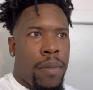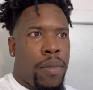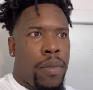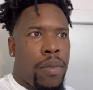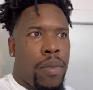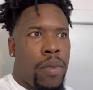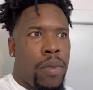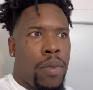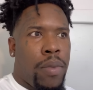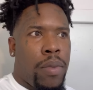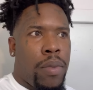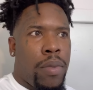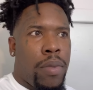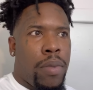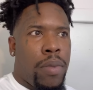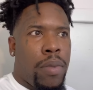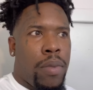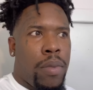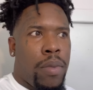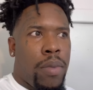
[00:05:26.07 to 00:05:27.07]

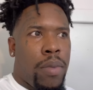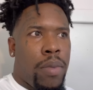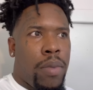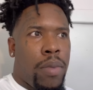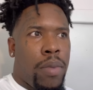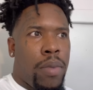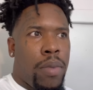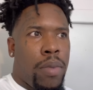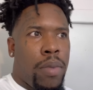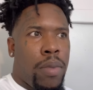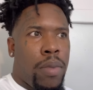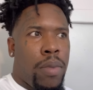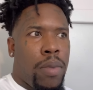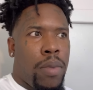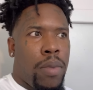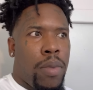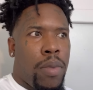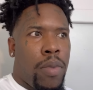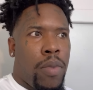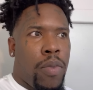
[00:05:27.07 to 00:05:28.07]

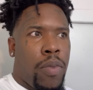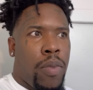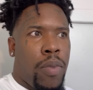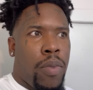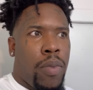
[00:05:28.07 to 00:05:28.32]
No one is speaking in this clip.